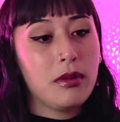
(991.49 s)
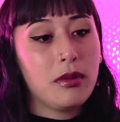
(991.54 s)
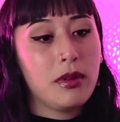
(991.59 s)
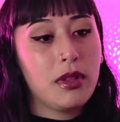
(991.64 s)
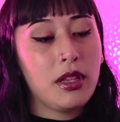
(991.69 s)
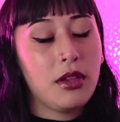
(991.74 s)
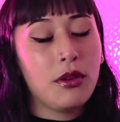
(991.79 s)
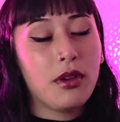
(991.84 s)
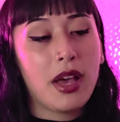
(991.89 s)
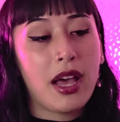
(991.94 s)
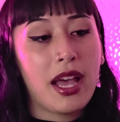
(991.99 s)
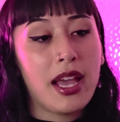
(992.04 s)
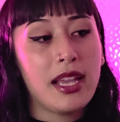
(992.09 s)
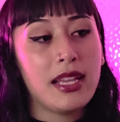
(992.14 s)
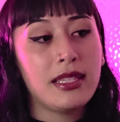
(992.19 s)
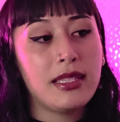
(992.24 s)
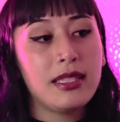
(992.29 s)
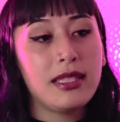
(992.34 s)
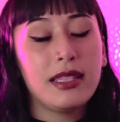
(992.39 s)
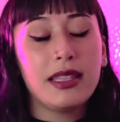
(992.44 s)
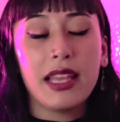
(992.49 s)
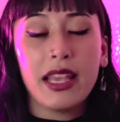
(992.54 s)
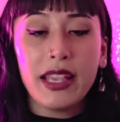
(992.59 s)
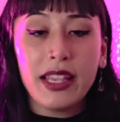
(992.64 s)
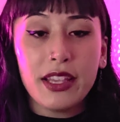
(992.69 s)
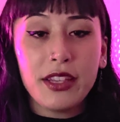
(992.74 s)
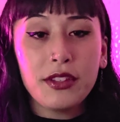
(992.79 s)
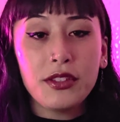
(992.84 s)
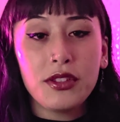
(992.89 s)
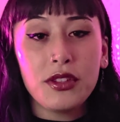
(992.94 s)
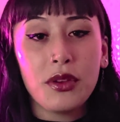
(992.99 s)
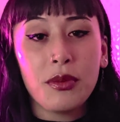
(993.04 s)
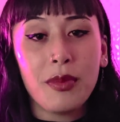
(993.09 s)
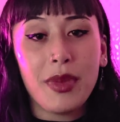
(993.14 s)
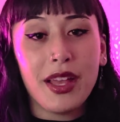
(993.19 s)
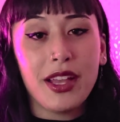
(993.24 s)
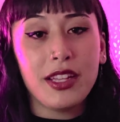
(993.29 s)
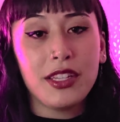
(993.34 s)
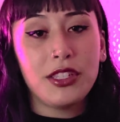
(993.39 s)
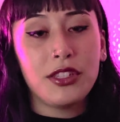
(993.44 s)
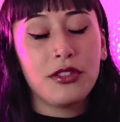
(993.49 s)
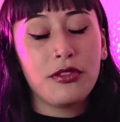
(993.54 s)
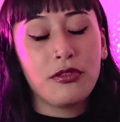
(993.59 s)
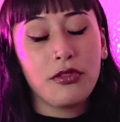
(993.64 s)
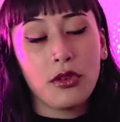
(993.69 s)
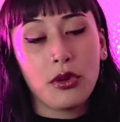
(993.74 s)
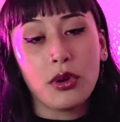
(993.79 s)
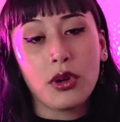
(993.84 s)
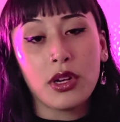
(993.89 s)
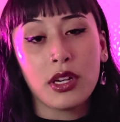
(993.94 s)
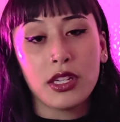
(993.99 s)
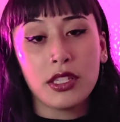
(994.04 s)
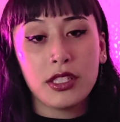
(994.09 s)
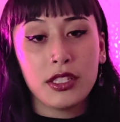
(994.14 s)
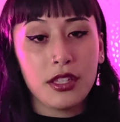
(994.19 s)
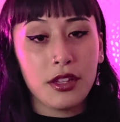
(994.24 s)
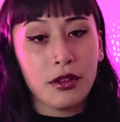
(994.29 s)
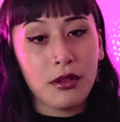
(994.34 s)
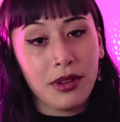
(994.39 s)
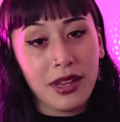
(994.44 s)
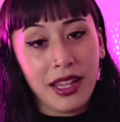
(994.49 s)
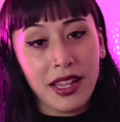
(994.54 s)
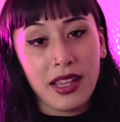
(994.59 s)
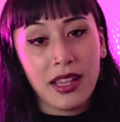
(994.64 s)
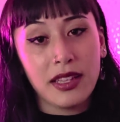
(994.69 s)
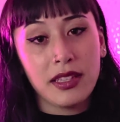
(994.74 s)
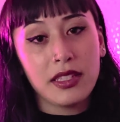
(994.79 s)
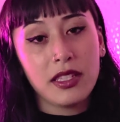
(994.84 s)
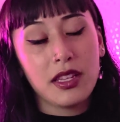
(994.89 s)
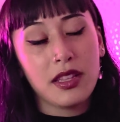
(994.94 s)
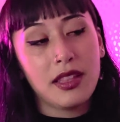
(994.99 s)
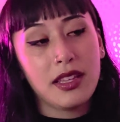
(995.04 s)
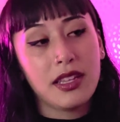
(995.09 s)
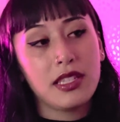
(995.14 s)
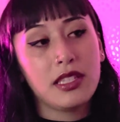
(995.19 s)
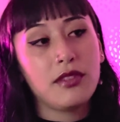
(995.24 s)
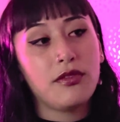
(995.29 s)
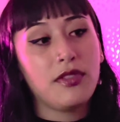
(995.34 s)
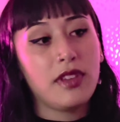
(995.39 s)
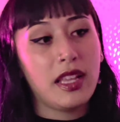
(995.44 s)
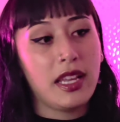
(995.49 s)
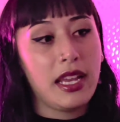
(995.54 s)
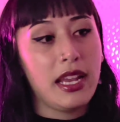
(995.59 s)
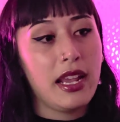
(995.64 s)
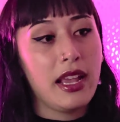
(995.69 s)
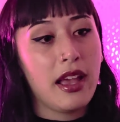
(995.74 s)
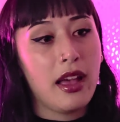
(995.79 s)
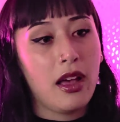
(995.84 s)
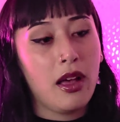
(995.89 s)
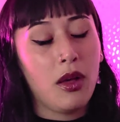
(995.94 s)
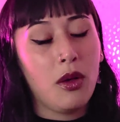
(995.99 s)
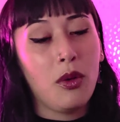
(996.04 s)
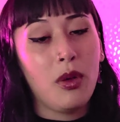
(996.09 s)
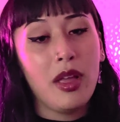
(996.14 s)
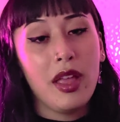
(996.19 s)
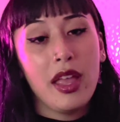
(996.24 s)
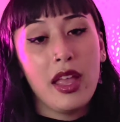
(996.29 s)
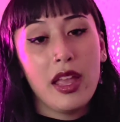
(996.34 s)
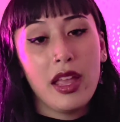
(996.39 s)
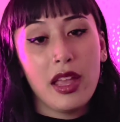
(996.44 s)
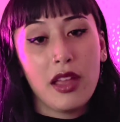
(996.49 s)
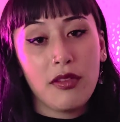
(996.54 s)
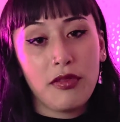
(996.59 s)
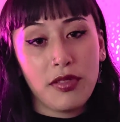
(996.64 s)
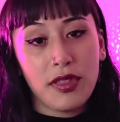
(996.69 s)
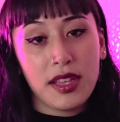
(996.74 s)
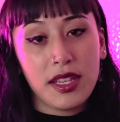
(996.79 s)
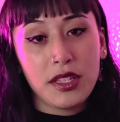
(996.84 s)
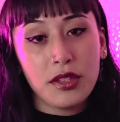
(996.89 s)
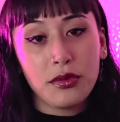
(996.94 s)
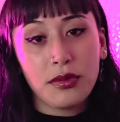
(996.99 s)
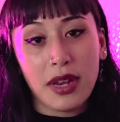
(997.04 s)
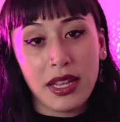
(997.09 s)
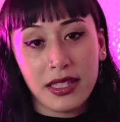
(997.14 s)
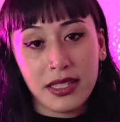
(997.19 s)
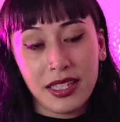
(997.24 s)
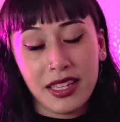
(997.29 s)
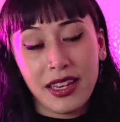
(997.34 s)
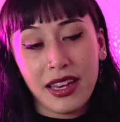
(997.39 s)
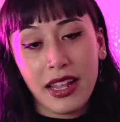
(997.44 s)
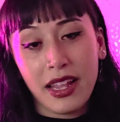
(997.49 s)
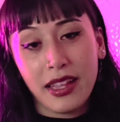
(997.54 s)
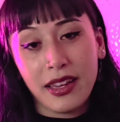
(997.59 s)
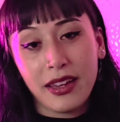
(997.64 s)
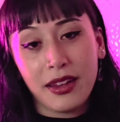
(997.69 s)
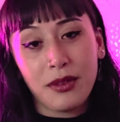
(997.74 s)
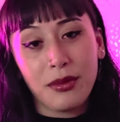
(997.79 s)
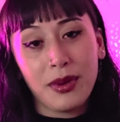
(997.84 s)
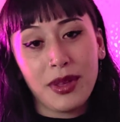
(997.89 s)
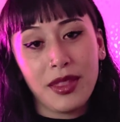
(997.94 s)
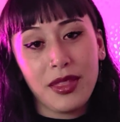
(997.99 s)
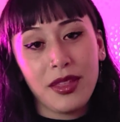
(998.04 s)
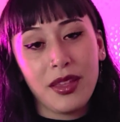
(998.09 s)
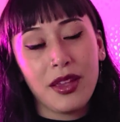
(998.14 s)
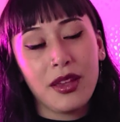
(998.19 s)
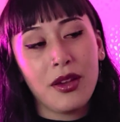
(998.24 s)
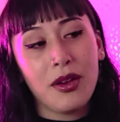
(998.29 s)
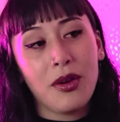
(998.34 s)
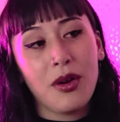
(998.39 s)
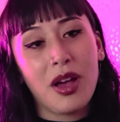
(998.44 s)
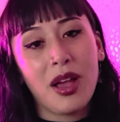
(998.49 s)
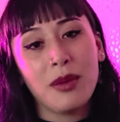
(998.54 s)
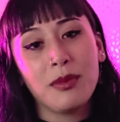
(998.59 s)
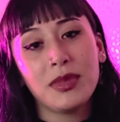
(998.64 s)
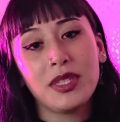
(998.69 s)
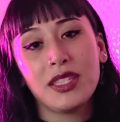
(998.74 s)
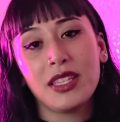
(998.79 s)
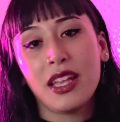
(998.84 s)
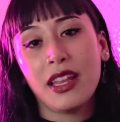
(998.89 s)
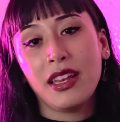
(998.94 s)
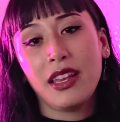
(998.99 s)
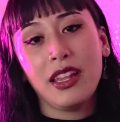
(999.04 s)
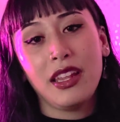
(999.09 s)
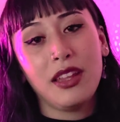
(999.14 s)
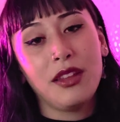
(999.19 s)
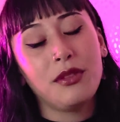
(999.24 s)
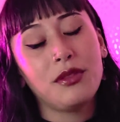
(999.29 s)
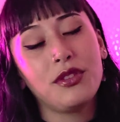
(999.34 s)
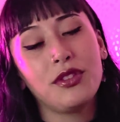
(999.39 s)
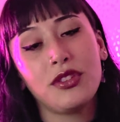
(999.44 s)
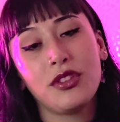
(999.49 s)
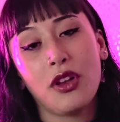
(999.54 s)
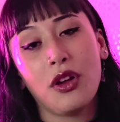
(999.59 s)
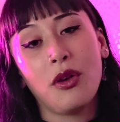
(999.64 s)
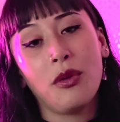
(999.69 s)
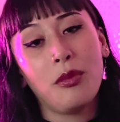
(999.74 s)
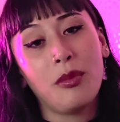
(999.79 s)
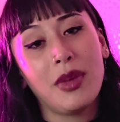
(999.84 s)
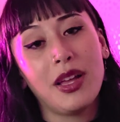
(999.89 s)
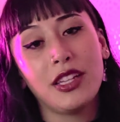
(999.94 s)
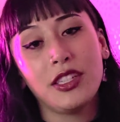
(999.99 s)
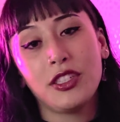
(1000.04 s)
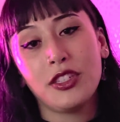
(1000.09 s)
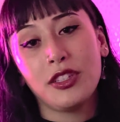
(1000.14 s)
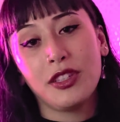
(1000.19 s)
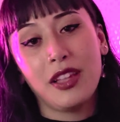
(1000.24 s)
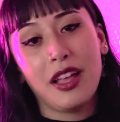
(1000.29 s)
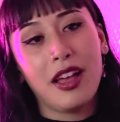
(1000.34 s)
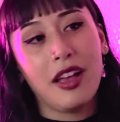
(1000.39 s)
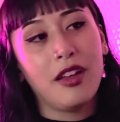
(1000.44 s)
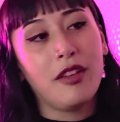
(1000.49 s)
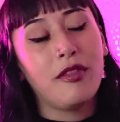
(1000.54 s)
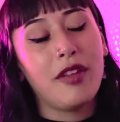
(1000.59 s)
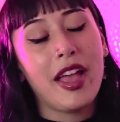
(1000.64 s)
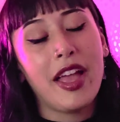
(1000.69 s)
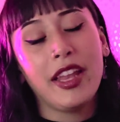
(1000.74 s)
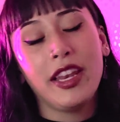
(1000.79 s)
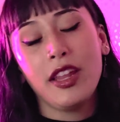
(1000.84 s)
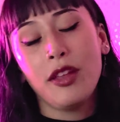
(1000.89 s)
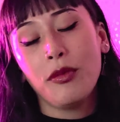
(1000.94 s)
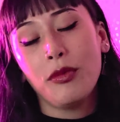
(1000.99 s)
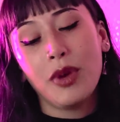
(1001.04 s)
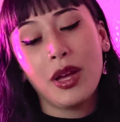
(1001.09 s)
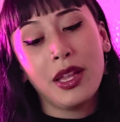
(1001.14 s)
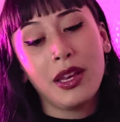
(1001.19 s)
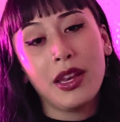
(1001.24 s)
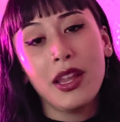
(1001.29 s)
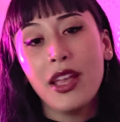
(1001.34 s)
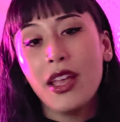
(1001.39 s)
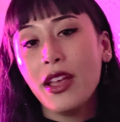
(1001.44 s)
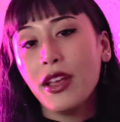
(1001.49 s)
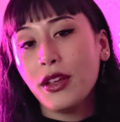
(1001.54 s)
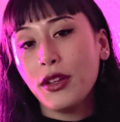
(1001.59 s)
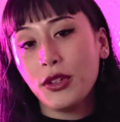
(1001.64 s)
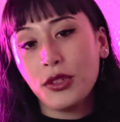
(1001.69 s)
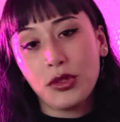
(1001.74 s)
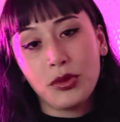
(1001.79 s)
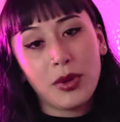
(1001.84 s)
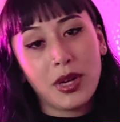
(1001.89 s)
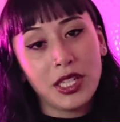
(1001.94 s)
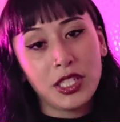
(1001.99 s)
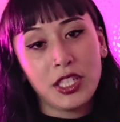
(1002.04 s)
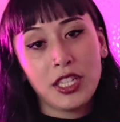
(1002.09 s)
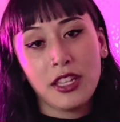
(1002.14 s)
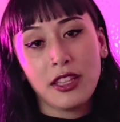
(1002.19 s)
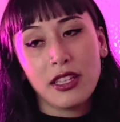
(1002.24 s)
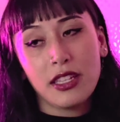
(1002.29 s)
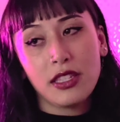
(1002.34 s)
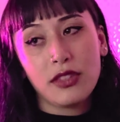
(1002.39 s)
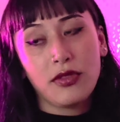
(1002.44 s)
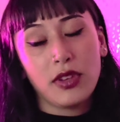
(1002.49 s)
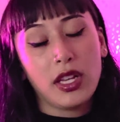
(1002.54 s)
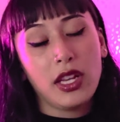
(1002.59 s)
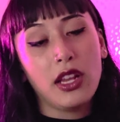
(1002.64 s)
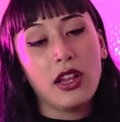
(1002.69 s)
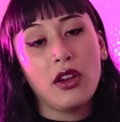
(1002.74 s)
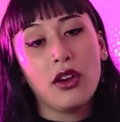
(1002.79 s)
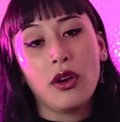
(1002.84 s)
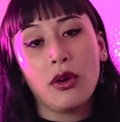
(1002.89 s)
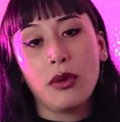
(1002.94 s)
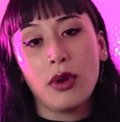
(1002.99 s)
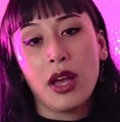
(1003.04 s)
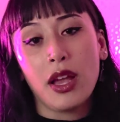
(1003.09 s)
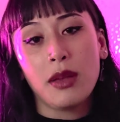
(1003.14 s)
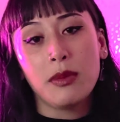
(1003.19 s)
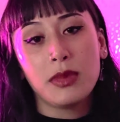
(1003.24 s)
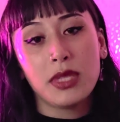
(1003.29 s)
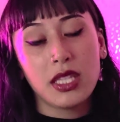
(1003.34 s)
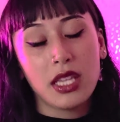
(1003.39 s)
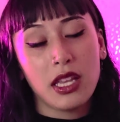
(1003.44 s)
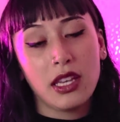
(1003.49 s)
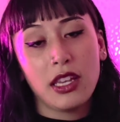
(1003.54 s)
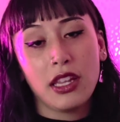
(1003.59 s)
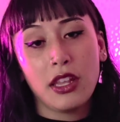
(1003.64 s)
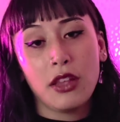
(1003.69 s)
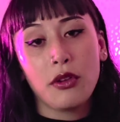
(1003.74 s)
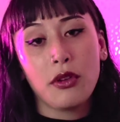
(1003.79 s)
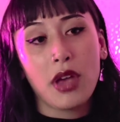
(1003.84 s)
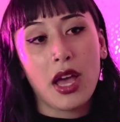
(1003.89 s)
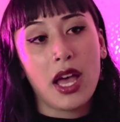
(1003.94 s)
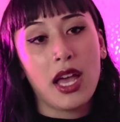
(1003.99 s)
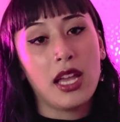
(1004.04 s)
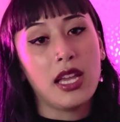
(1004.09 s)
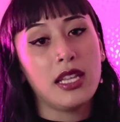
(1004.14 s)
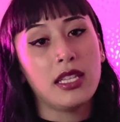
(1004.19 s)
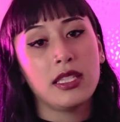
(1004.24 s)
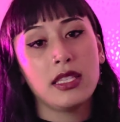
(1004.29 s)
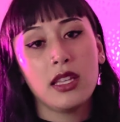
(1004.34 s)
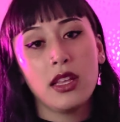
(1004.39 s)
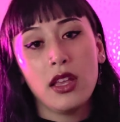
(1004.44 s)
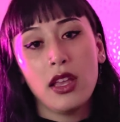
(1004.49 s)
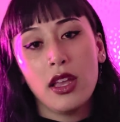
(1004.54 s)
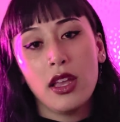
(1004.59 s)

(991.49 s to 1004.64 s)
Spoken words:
you guys, thank you so much for tuning into this video. If this resonated with you, I'm sending you so much love. Anyone who's watching this video, I'm sending you guys